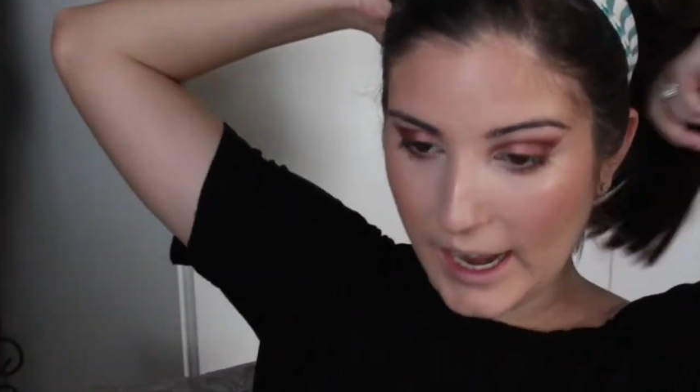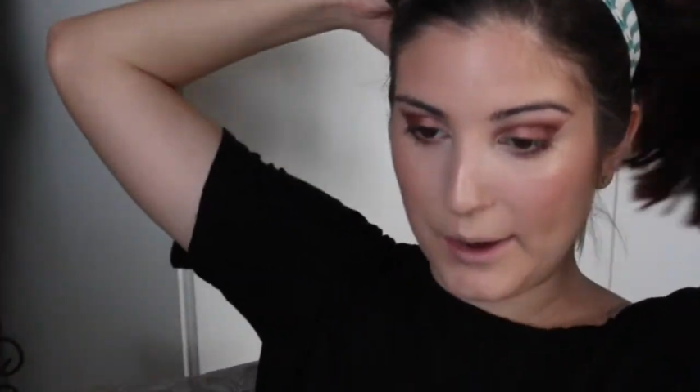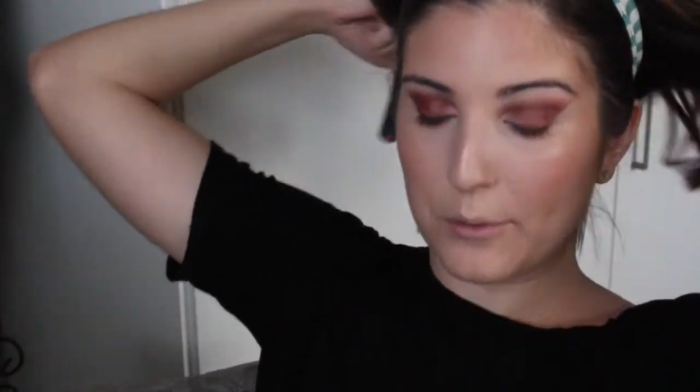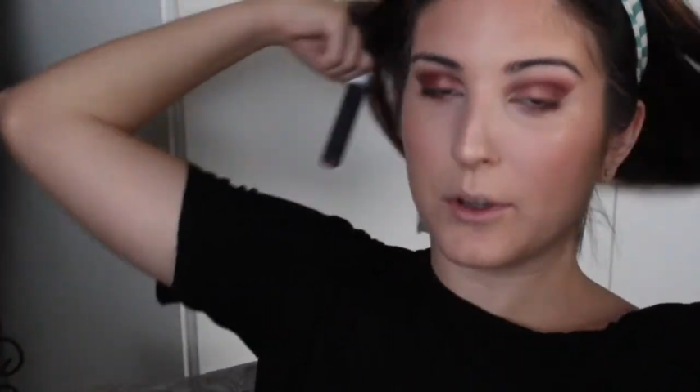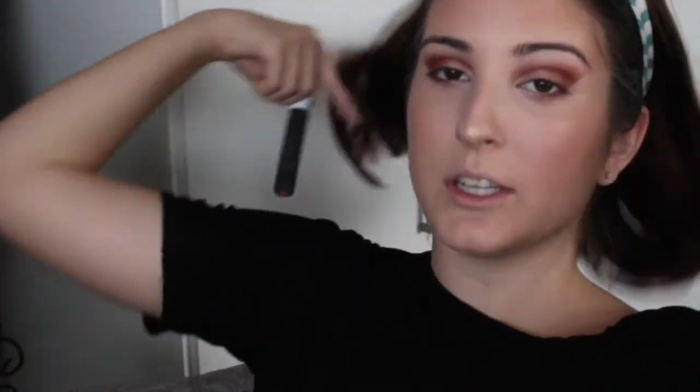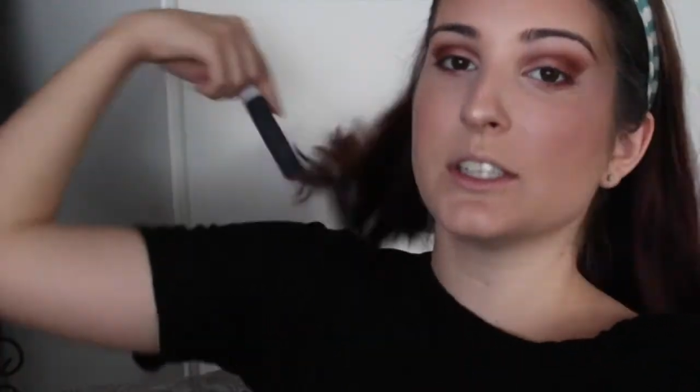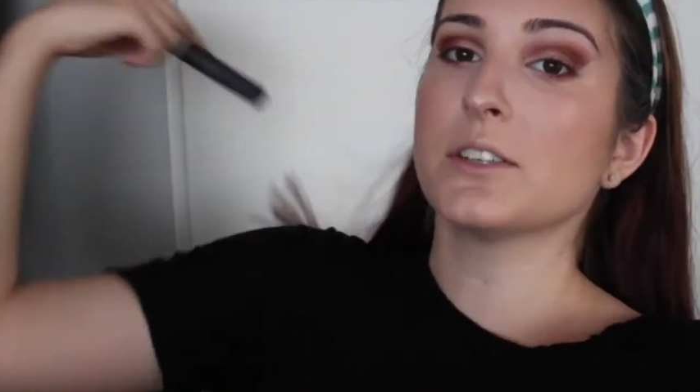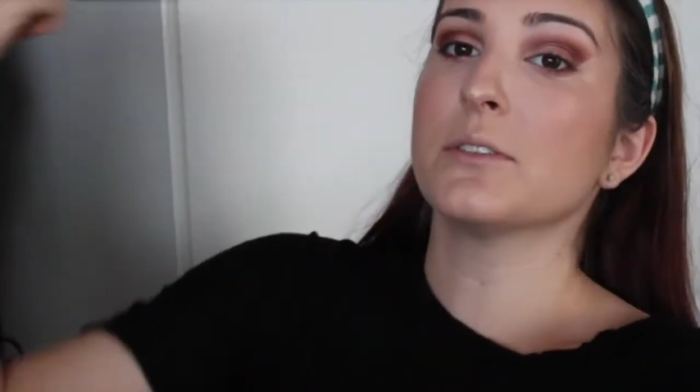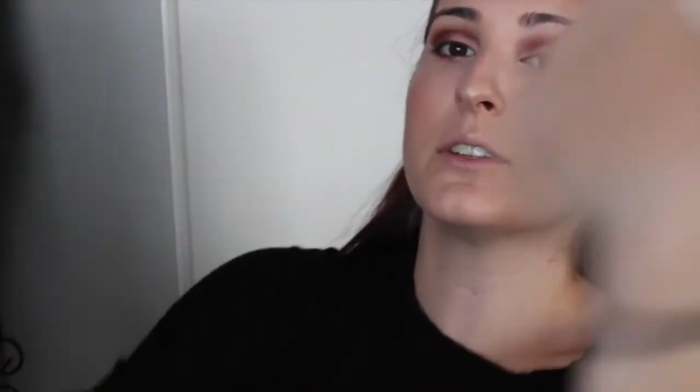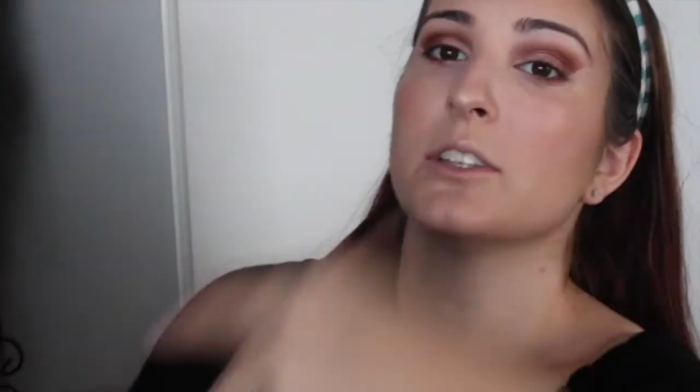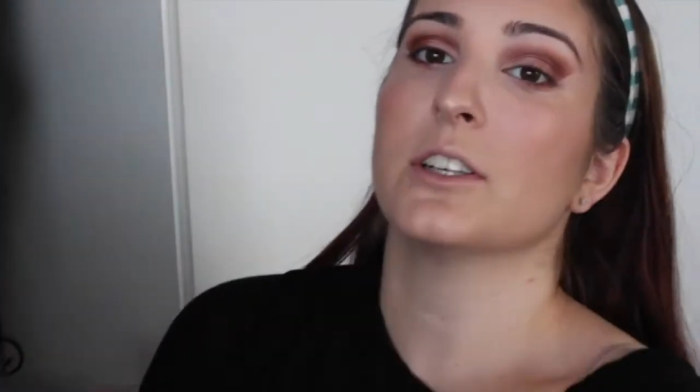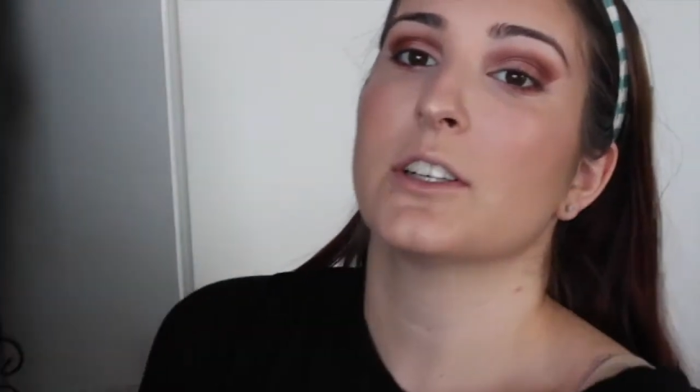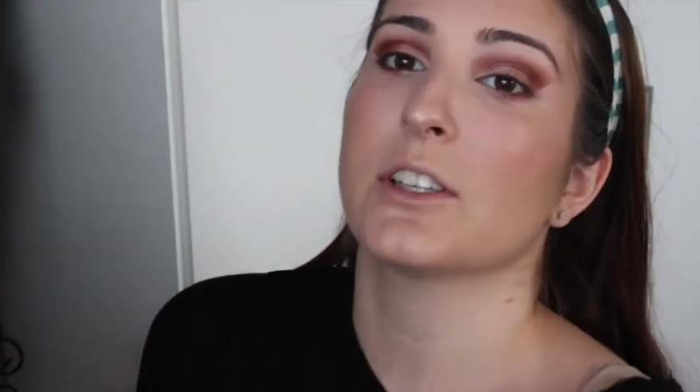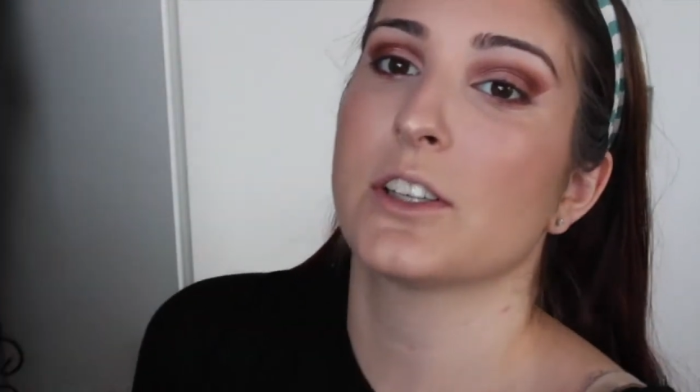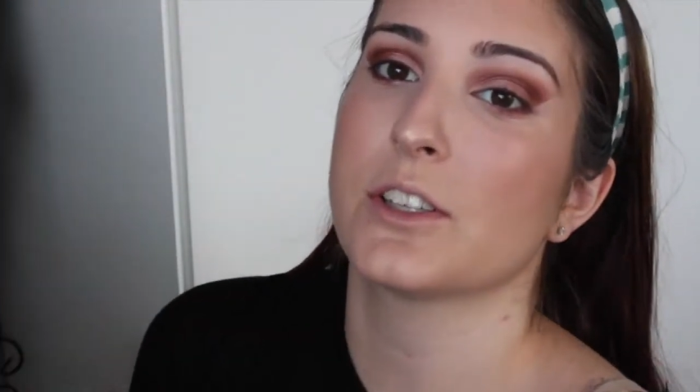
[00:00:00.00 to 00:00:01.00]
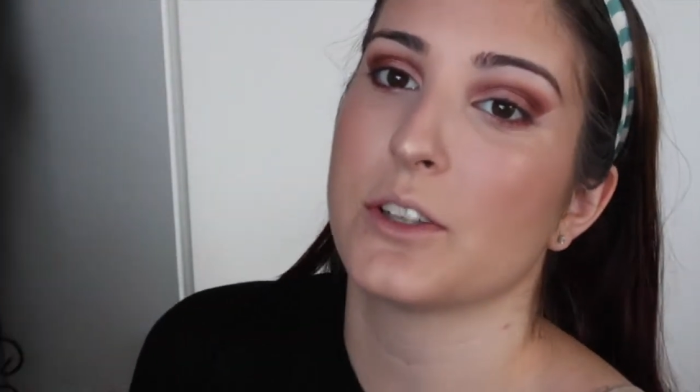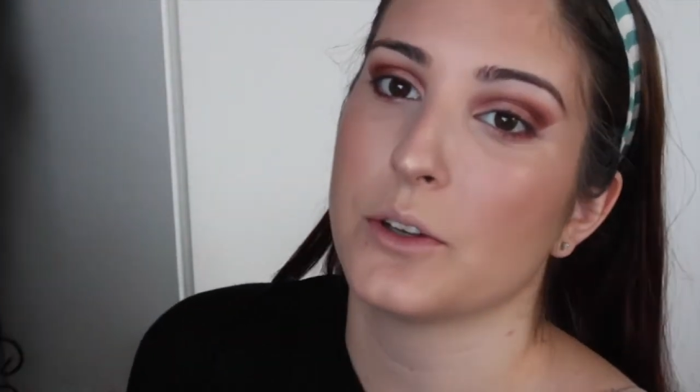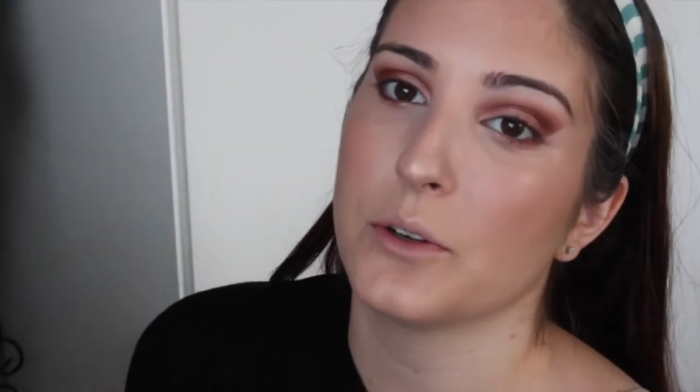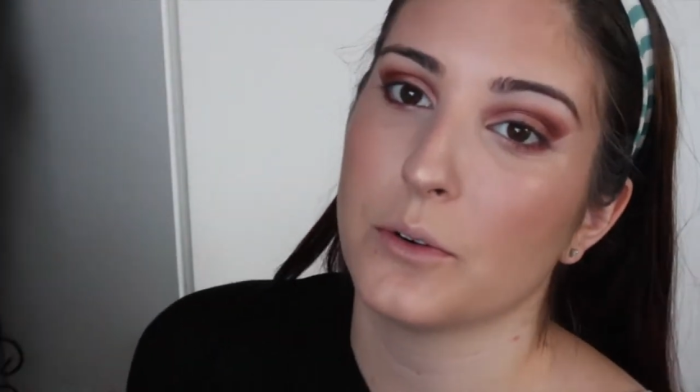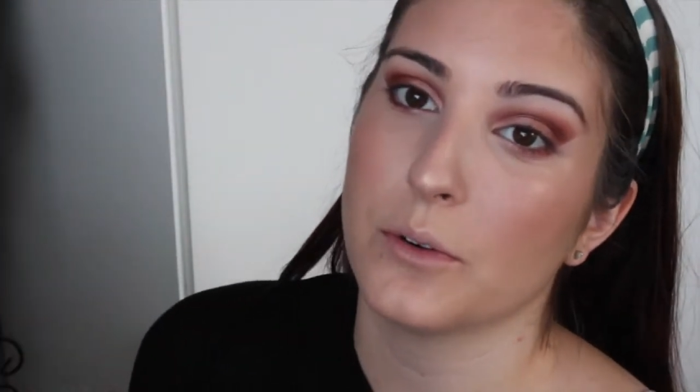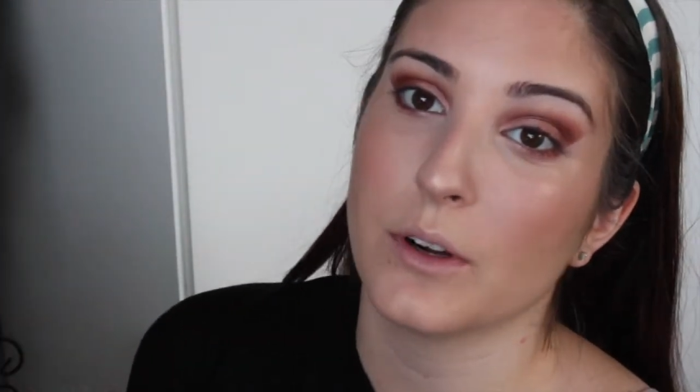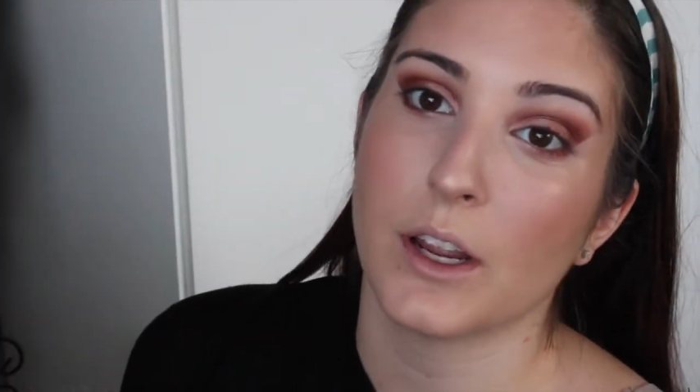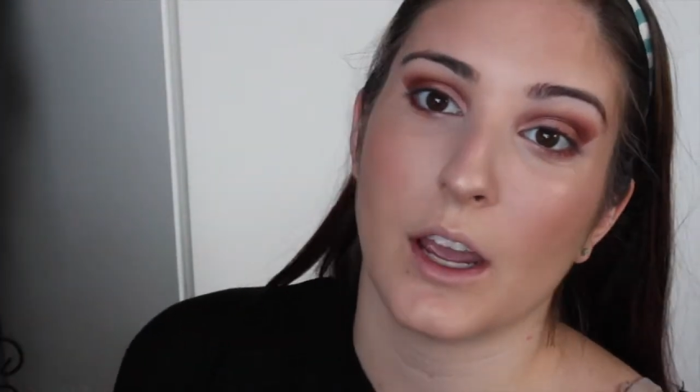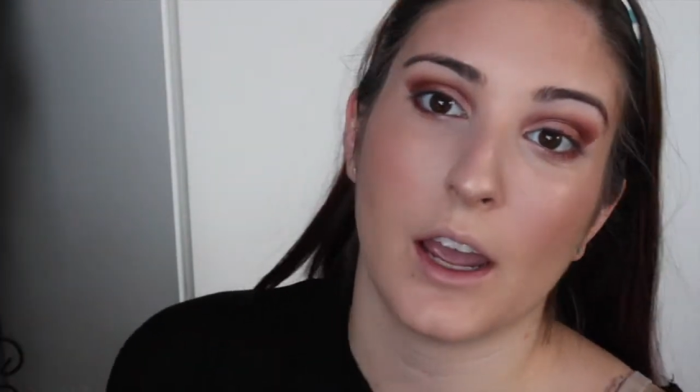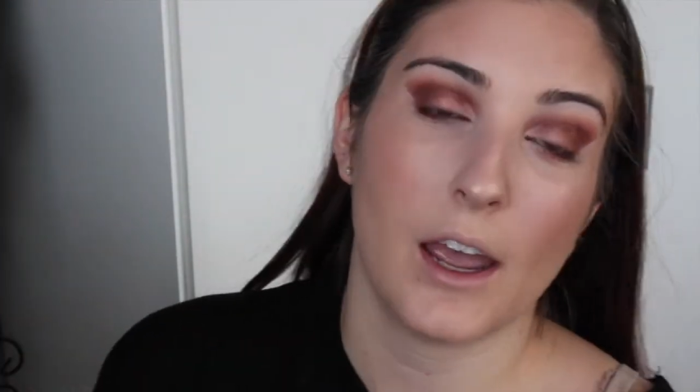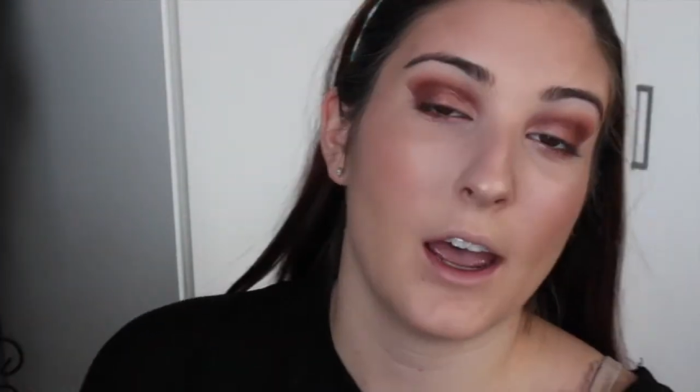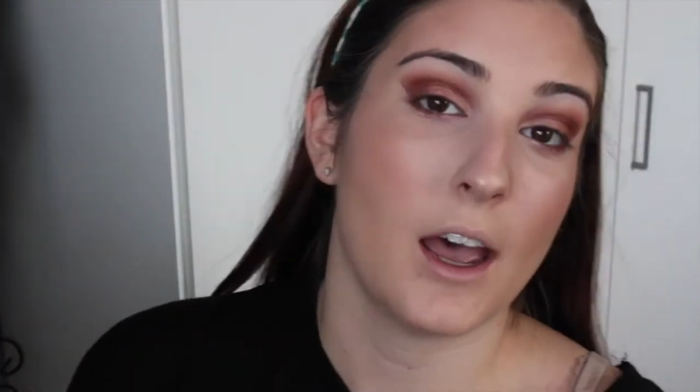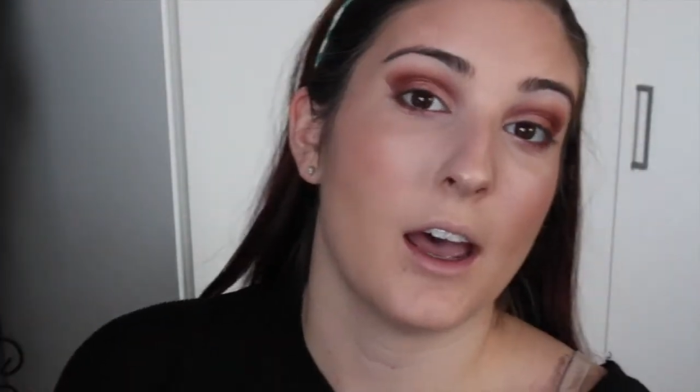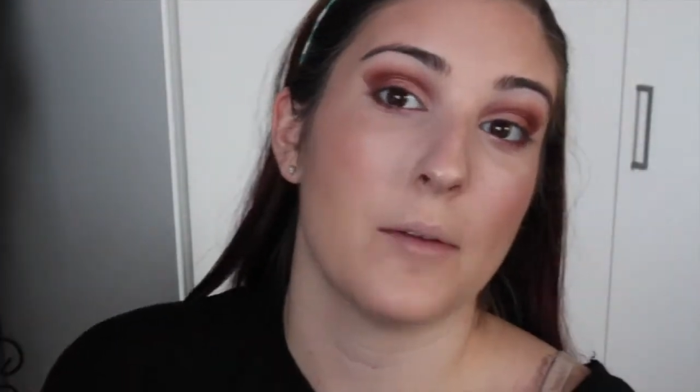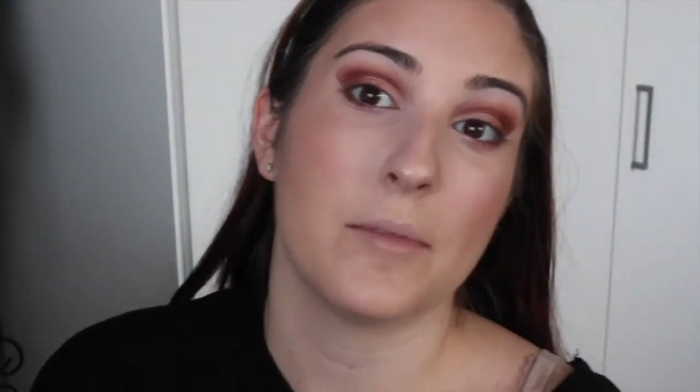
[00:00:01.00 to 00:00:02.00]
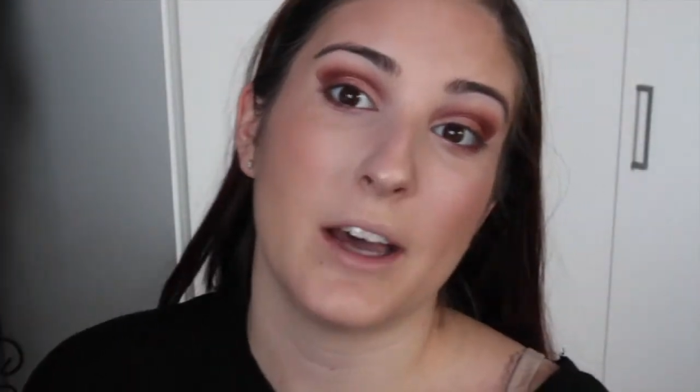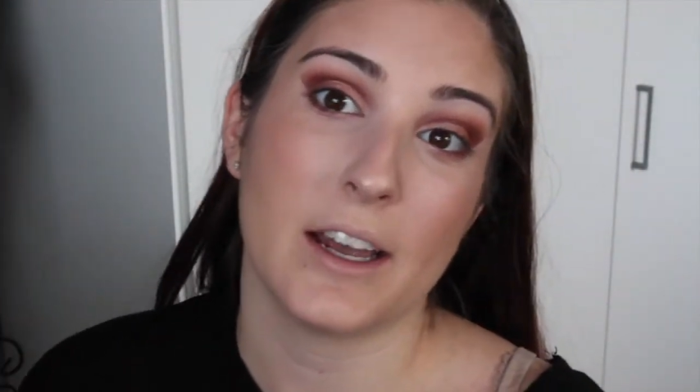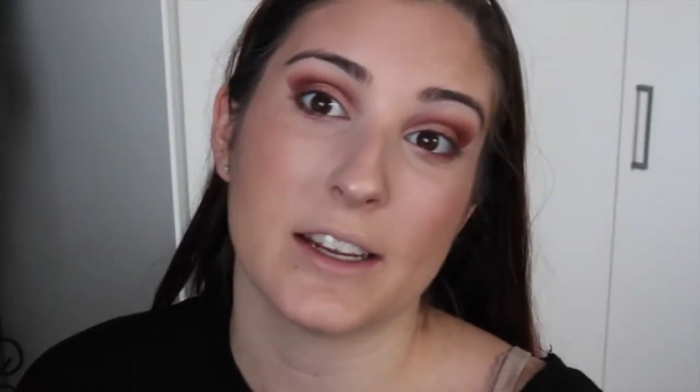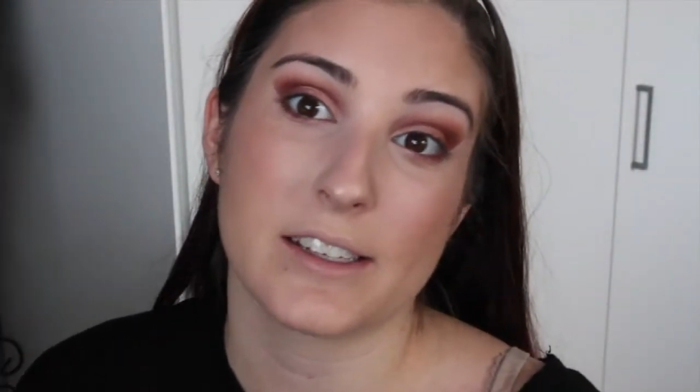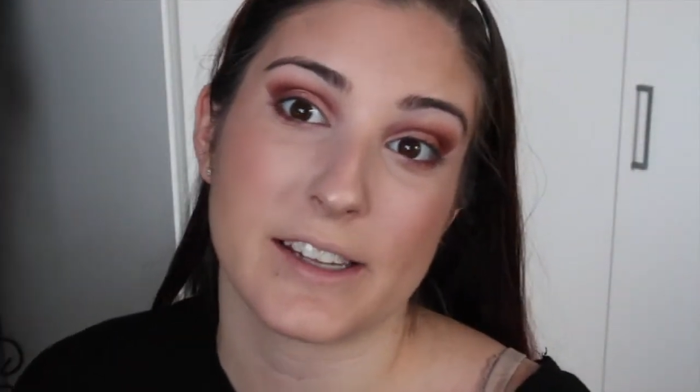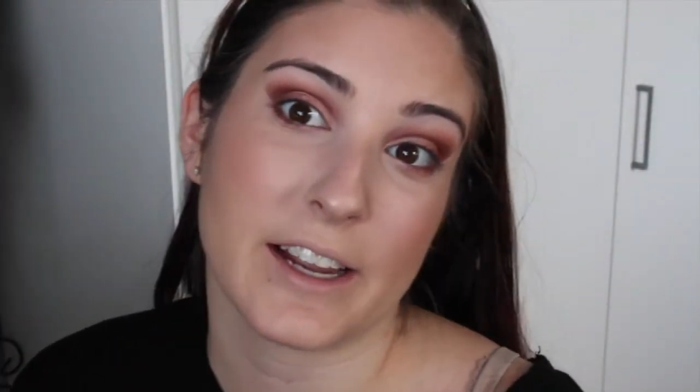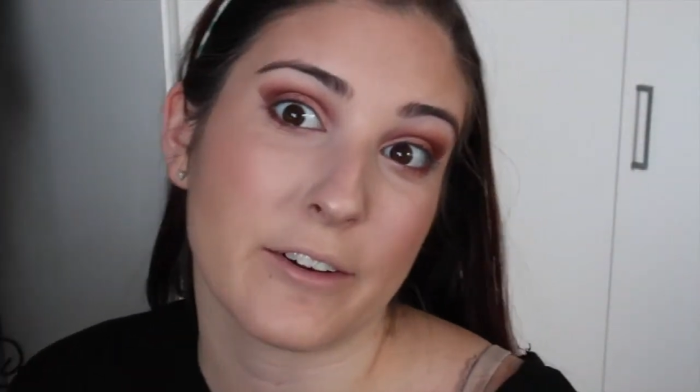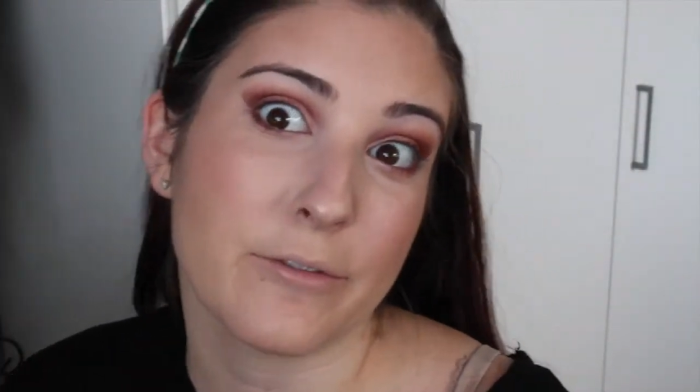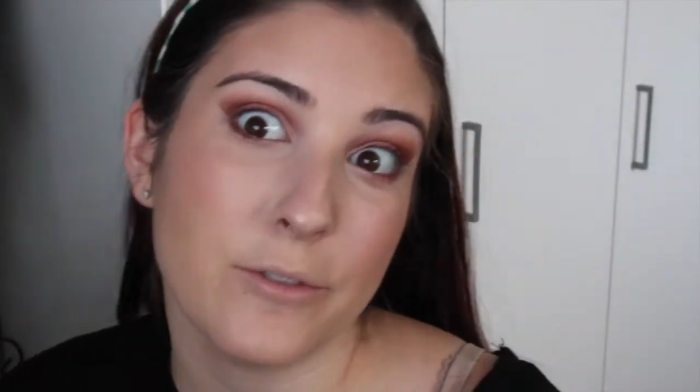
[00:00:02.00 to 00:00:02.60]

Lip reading: I will do a look soon that is like